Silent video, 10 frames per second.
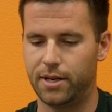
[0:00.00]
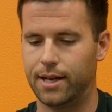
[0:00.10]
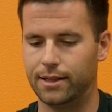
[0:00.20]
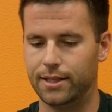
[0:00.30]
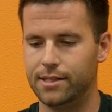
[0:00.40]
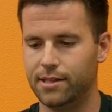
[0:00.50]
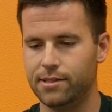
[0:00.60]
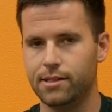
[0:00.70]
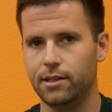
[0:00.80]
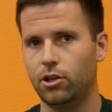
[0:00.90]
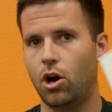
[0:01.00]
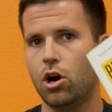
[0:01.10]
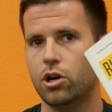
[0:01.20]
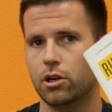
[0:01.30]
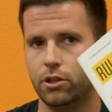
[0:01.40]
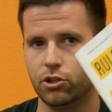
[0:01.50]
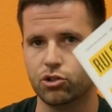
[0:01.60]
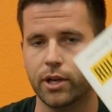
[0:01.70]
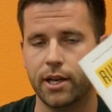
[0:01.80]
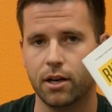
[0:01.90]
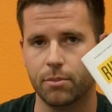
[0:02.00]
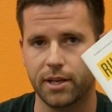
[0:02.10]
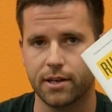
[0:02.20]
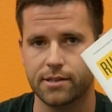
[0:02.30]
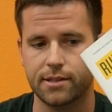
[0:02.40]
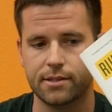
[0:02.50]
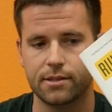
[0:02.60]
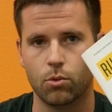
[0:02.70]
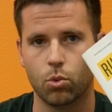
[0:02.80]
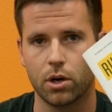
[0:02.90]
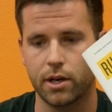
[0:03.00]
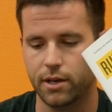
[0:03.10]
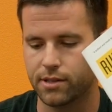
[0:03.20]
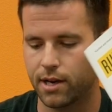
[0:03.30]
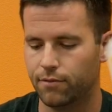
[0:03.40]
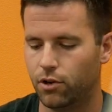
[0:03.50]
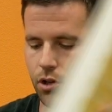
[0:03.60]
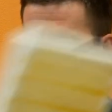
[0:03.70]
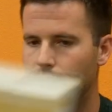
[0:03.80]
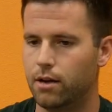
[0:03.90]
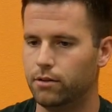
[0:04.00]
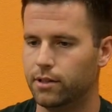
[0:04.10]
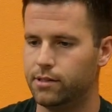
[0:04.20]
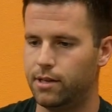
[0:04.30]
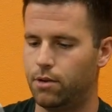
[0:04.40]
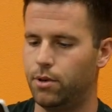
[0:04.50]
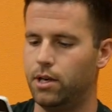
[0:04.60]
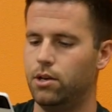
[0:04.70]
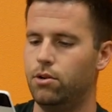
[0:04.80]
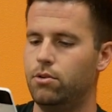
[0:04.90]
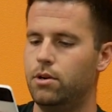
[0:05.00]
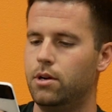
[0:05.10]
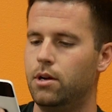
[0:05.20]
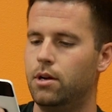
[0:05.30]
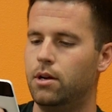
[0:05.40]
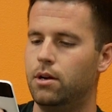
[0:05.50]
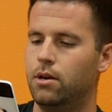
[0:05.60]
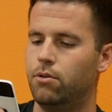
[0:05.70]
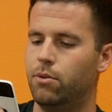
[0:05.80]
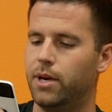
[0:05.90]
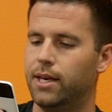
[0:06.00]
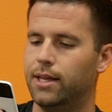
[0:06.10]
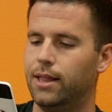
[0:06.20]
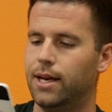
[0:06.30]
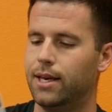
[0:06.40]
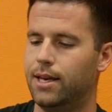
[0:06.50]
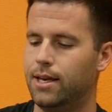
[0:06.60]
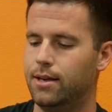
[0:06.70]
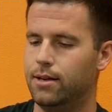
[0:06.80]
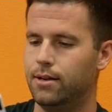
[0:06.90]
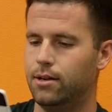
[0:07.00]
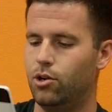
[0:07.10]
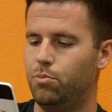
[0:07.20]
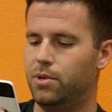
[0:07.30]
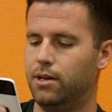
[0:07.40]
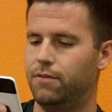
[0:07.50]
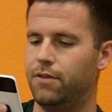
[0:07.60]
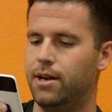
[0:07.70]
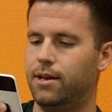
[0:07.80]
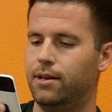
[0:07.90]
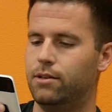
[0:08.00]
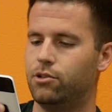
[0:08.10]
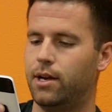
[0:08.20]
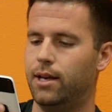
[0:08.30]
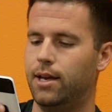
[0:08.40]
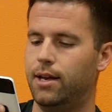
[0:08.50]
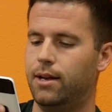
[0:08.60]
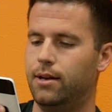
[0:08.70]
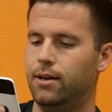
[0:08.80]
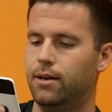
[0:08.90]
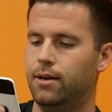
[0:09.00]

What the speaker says: but not least, this is a little harder, a little trickier because the wording is kind of all around. Let's see how we do. We might get lucky. Nope, didn't find it. Try again.